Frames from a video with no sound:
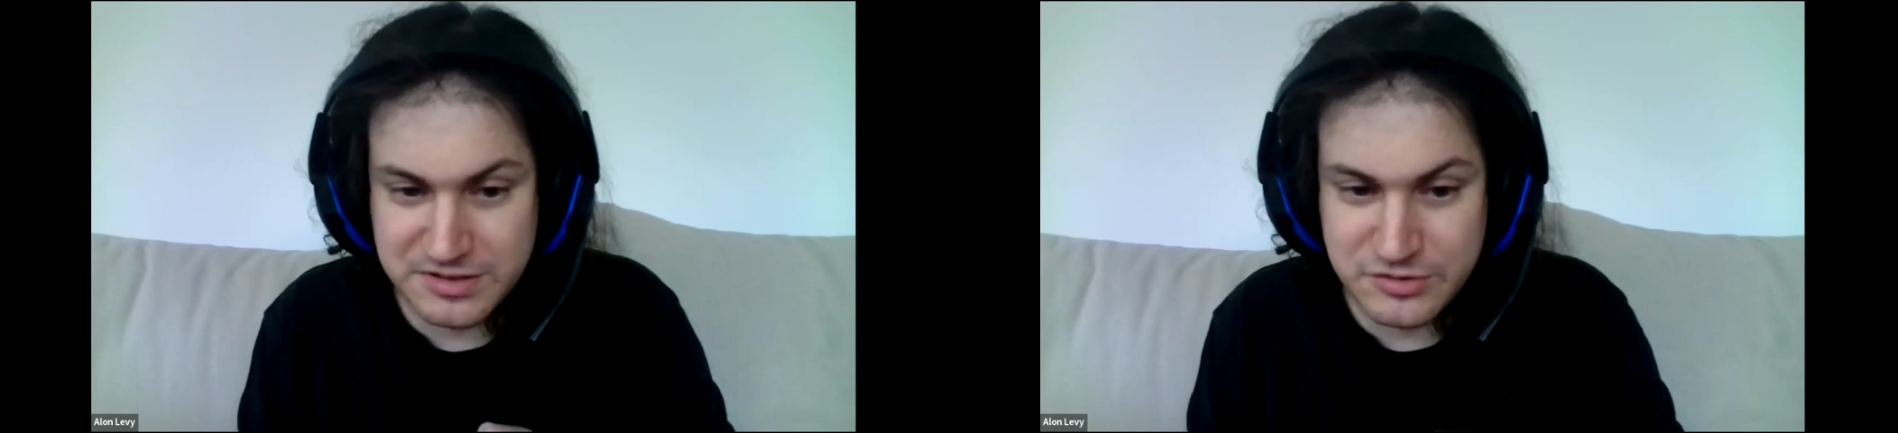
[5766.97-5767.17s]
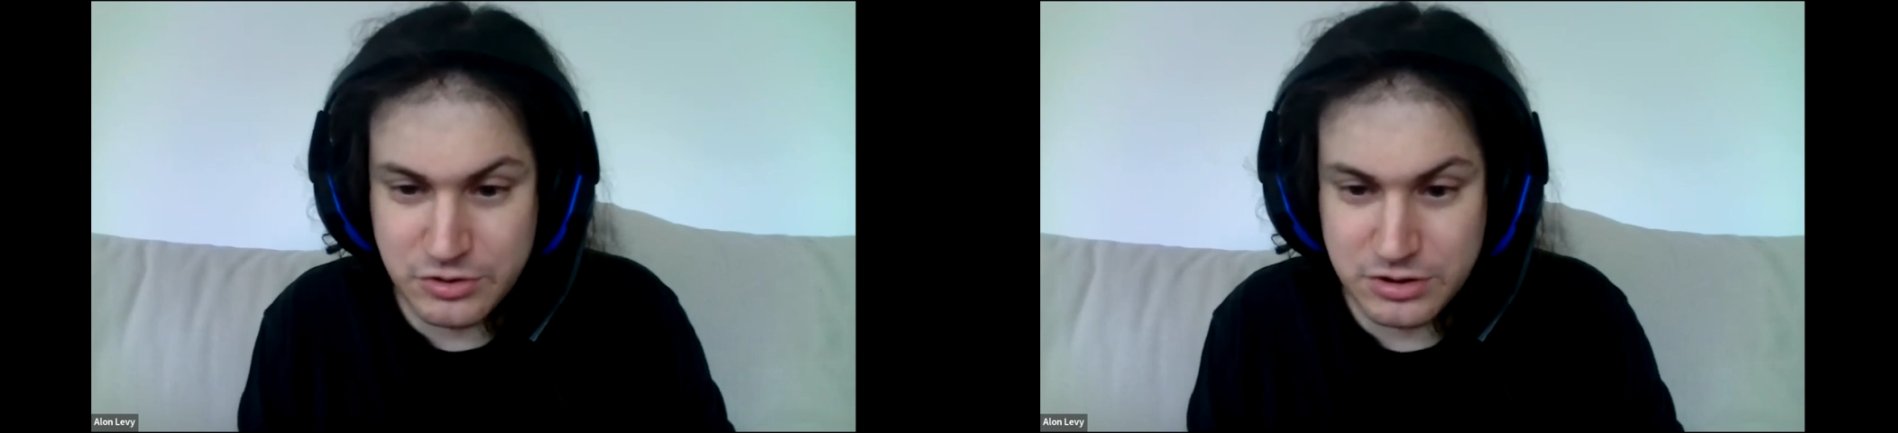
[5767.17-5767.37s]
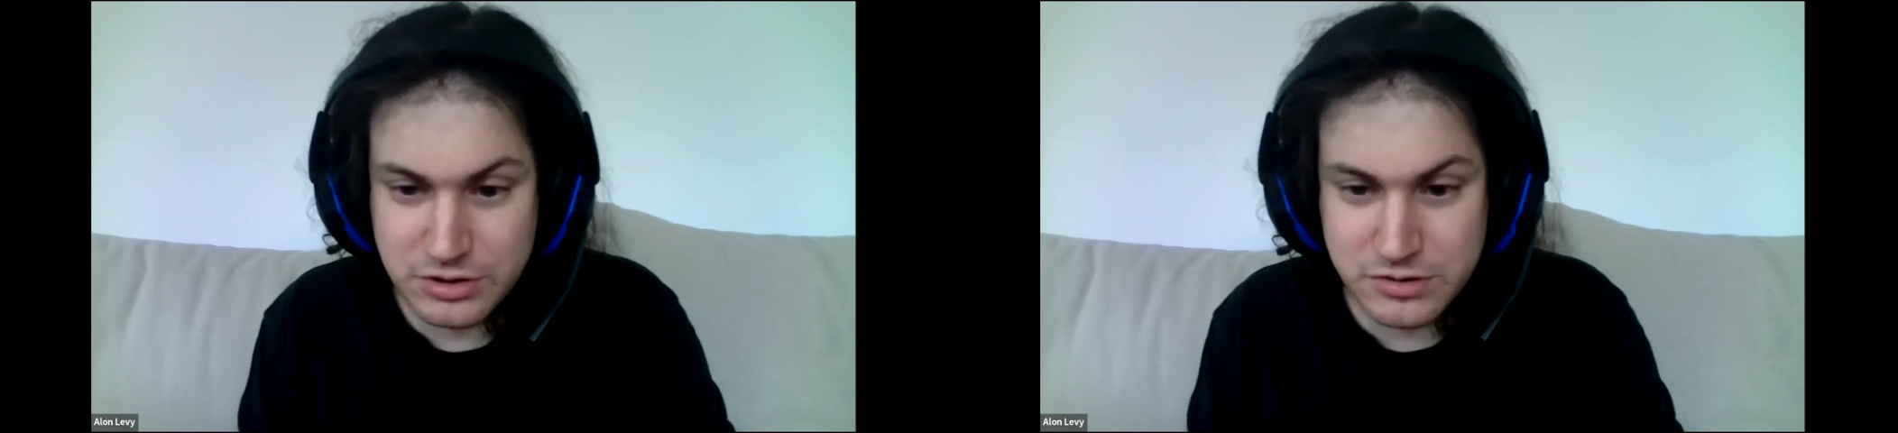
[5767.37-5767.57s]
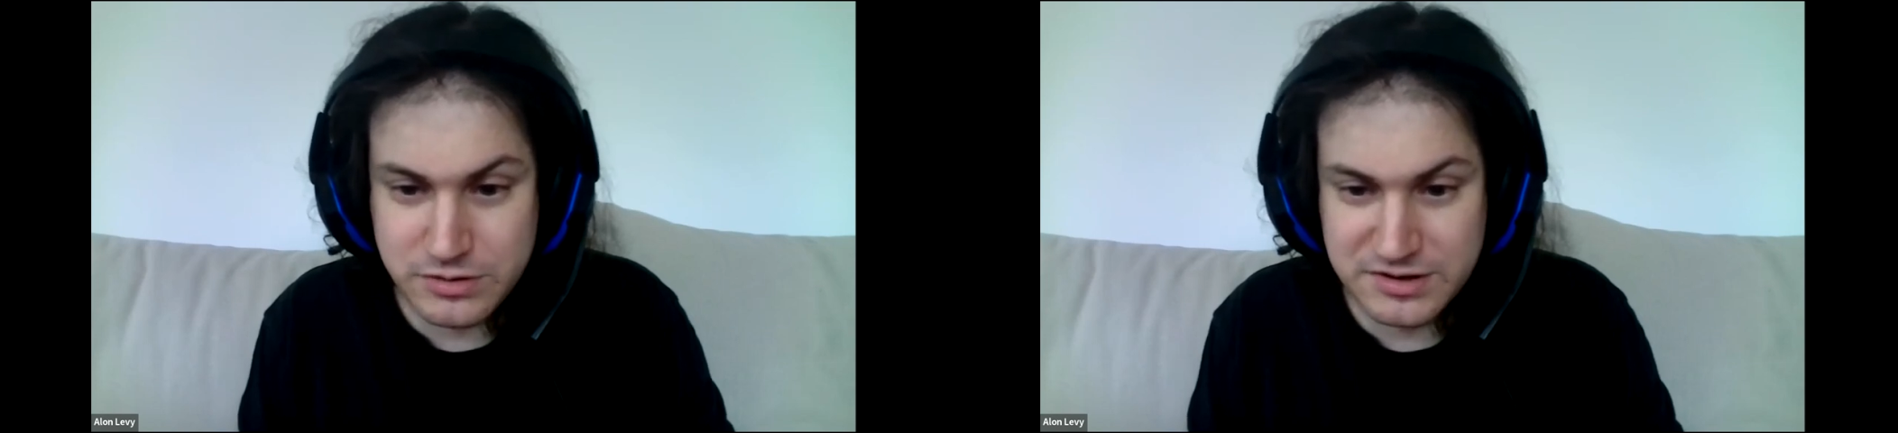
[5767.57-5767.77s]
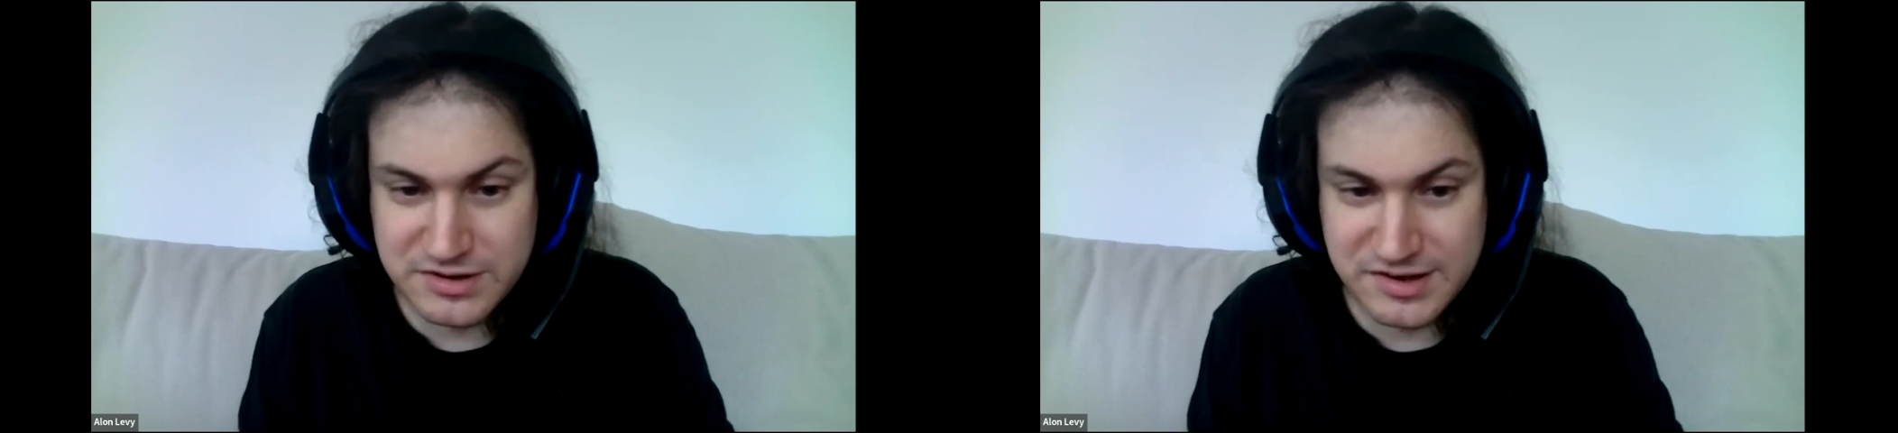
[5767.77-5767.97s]
strong
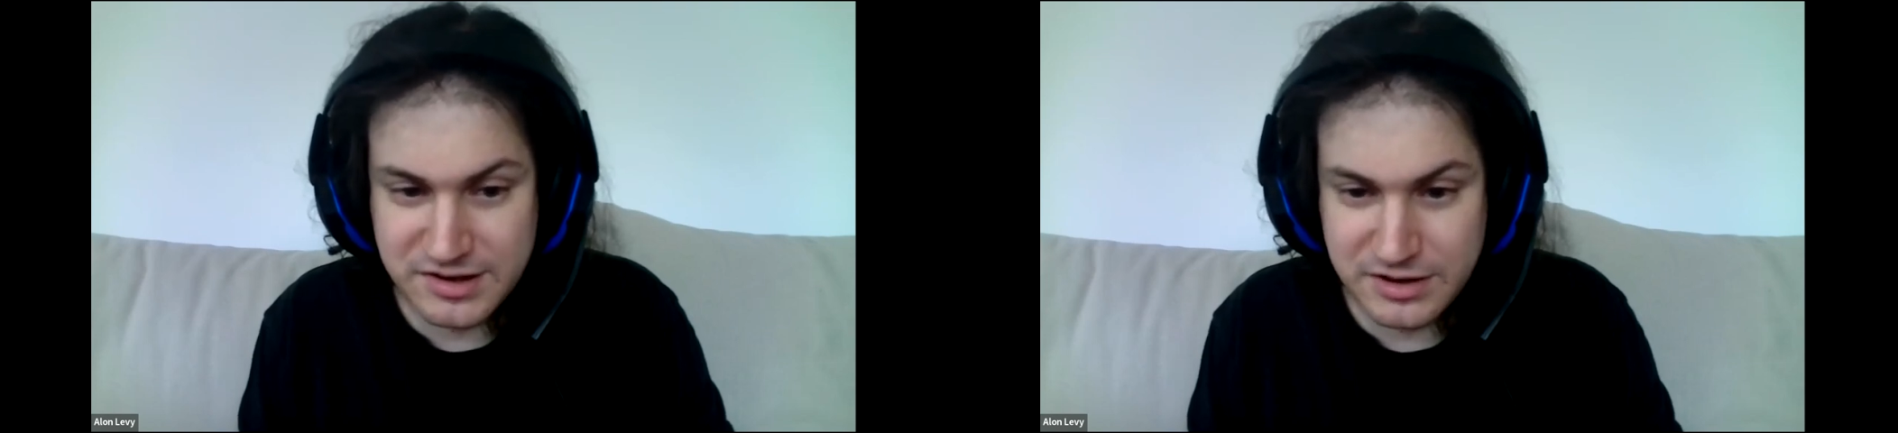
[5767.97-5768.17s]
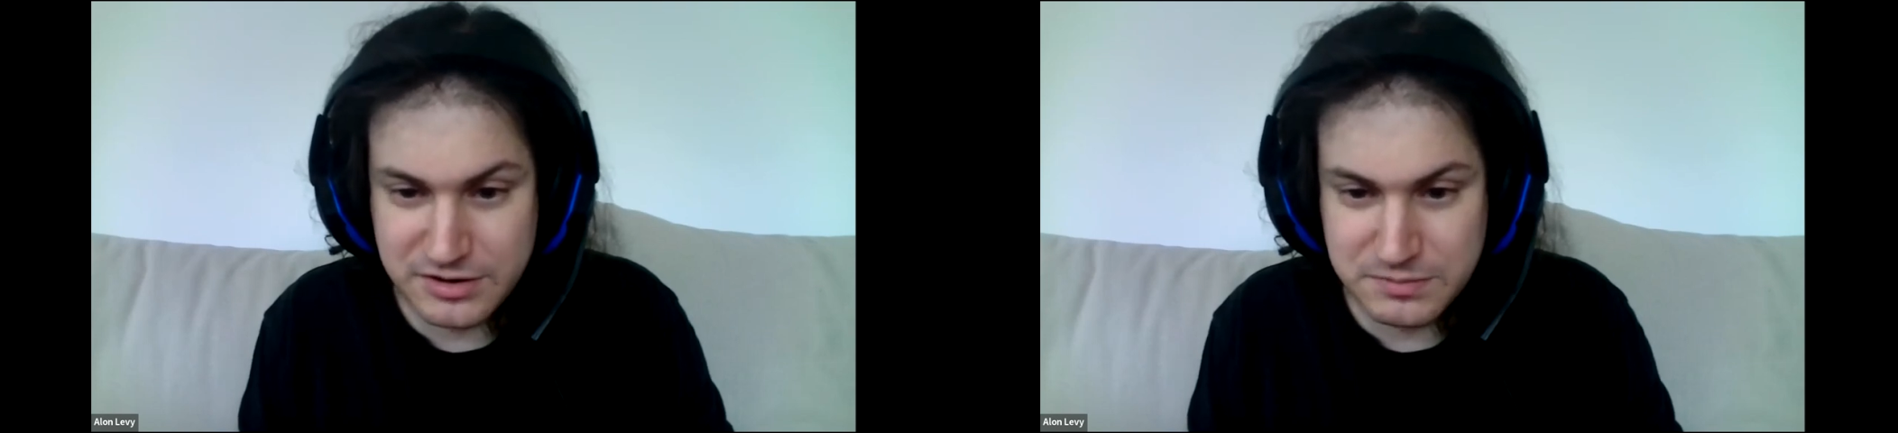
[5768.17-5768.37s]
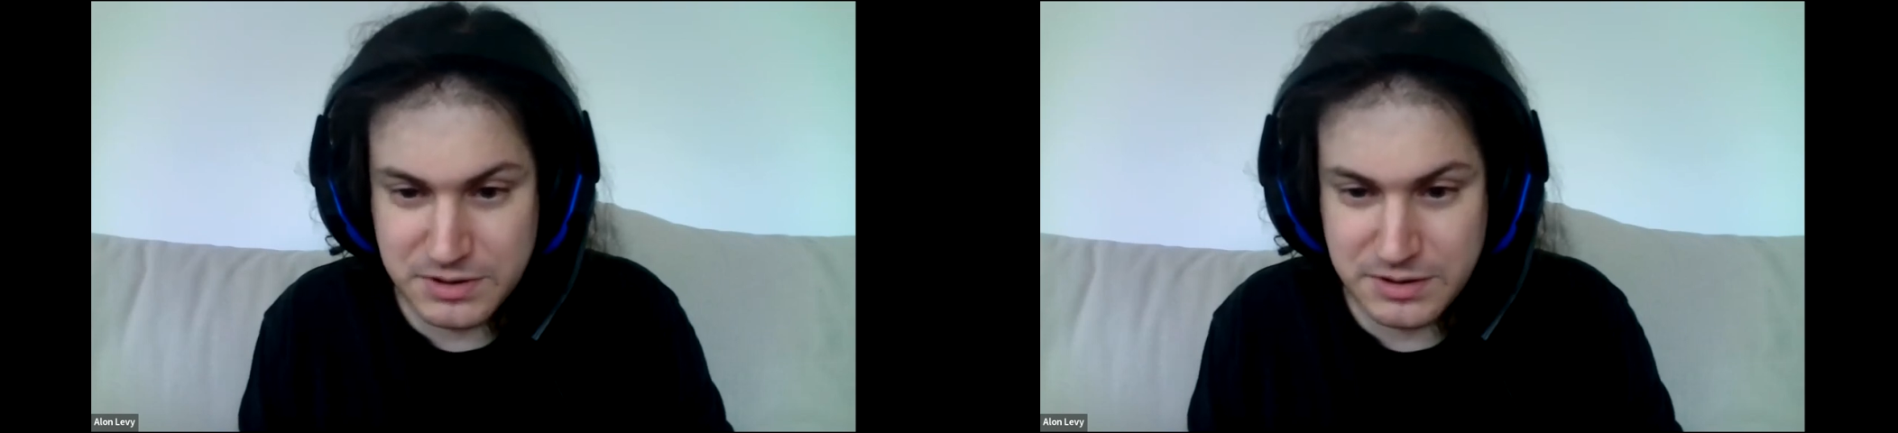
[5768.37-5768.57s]
currents and